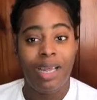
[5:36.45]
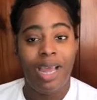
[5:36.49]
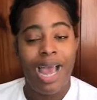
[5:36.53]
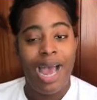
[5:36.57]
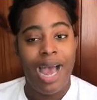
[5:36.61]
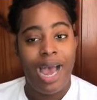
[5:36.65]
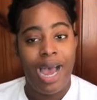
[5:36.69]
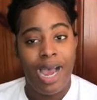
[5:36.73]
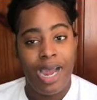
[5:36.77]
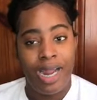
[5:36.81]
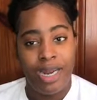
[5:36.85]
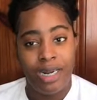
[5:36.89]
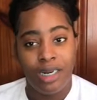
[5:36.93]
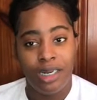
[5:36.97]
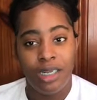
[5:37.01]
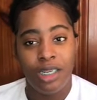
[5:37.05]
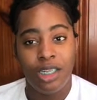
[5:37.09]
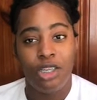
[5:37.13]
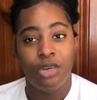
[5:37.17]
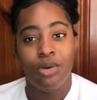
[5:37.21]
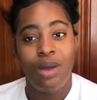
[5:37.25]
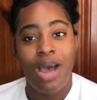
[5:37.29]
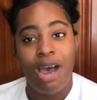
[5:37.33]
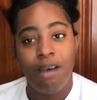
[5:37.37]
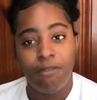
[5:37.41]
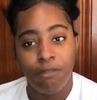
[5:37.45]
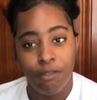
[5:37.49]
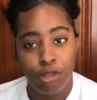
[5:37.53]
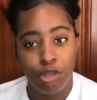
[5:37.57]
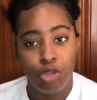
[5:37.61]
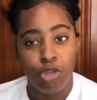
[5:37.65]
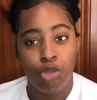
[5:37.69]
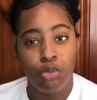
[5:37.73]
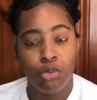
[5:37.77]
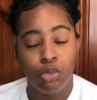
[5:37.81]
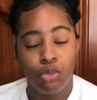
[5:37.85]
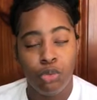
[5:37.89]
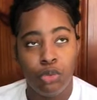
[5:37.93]
And you have to
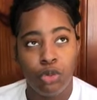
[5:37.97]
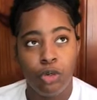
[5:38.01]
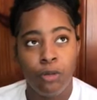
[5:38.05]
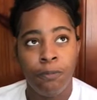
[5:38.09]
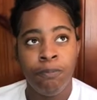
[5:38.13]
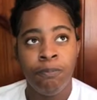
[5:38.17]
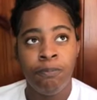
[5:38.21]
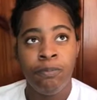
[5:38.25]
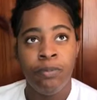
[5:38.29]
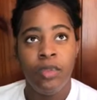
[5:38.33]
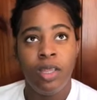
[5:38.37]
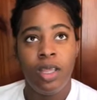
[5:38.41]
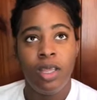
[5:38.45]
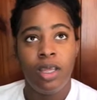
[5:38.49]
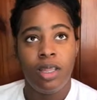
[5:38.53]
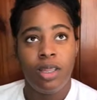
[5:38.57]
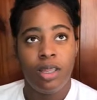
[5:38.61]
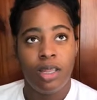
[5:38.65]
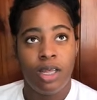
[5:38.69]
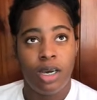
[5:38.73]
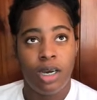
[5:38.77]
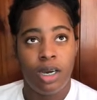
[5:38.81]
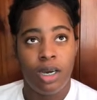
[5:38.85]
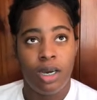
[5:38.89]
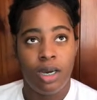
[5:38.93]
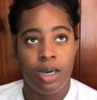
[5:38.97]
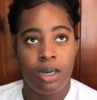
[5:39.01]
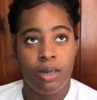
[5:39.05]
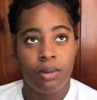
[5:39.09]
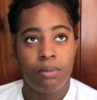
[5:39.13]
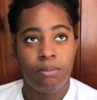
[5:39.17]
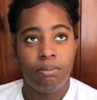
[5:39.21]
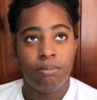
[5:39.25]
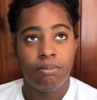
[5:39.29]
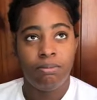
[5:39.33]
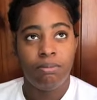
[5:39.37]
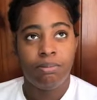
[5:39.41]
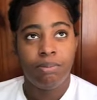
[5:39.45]
do the
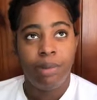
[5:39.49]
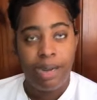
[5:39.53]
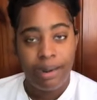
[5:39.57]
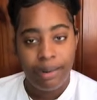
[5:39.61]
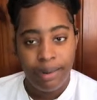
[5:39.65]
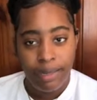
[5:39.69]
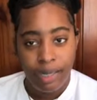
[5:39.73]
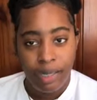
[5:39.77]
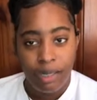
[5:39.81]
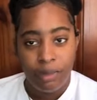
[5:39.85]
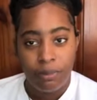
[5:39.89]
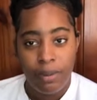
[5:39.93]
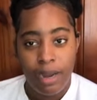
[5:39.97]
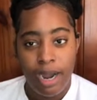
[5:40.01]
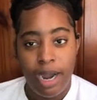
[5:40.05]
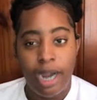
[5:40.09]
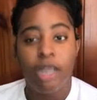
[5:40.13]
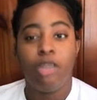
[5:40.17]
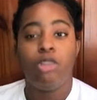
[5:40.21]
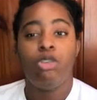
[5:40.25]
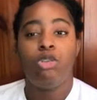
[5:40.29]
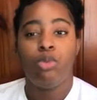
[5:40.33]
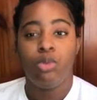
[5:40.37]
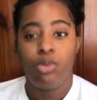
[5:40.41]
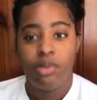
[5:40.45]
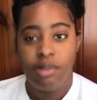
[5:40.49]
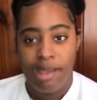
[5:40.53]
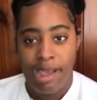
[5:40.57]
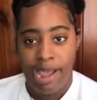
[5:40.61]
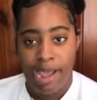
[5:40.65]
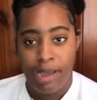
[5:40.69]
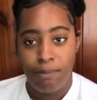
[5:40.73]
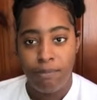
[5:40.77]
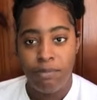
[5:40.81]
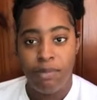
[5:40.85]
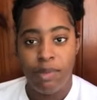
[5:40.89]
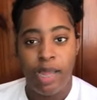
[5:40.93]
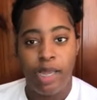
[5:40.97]
parallel park 2
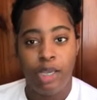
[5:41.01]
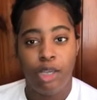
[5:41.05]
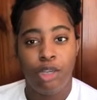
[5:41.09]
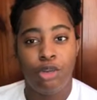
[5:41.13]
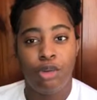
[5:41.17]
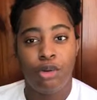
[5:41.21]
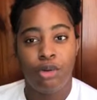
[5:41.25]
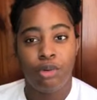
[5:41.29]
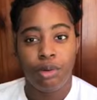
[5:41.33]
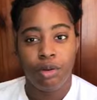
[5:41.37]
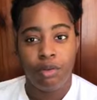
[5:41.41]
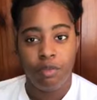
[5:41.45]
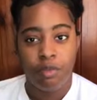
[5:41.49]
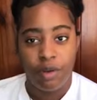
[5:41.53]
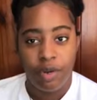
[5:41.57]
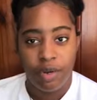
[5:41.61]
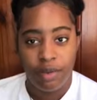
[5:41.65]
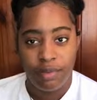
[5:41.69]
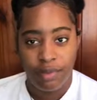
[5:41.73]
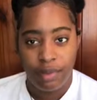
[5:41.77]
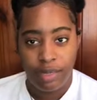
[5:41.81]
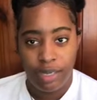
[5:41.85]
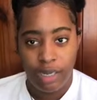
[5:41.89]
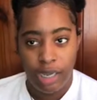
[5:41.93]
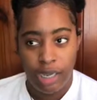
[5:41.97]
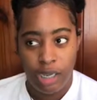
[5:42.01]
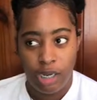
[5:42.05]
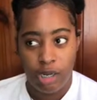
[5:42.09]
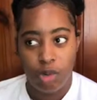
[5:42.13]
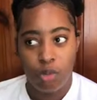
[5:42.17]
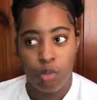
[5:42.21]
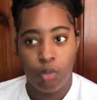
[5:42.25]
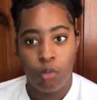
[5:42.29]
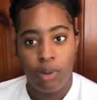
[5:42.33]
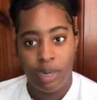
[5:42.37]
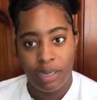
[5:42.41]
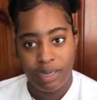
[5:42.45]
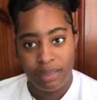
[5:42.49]
times and you do the reverse lane
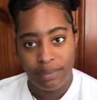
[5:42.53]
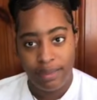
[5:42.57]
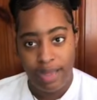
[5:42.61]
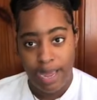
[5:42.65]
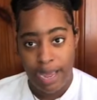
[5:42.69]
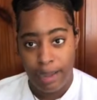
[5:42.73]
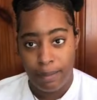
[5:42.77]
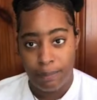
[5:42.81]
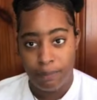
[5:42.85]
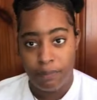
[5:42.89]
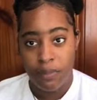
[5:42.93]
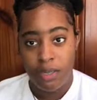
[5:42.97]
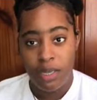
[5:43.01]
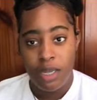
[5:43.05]
1 time.